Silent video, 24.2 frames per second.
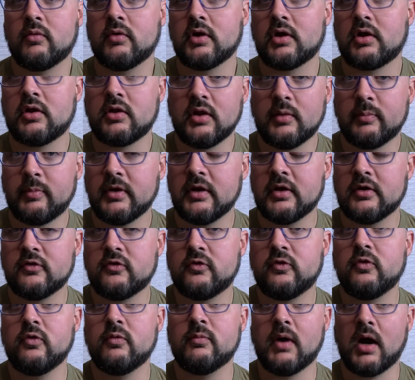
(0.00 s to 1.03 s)
want to clip
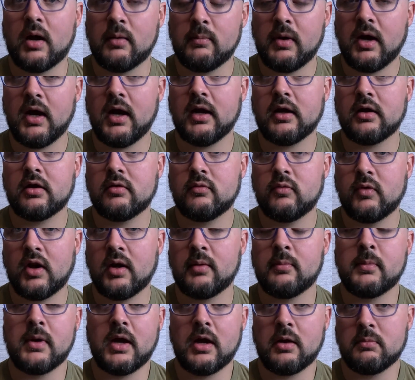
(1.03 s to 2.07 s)
into my bike when
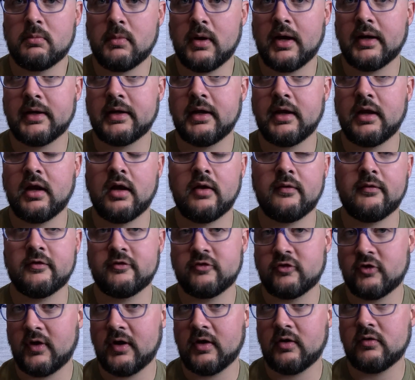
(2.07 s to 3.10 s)
I'm mountain biking out in the
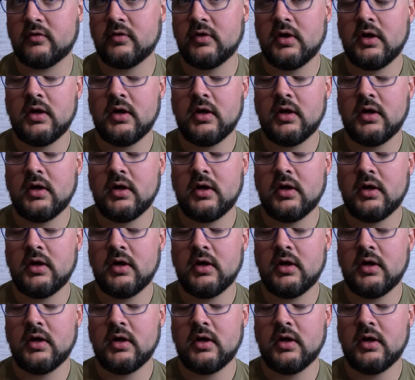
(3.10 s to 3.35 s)
trail.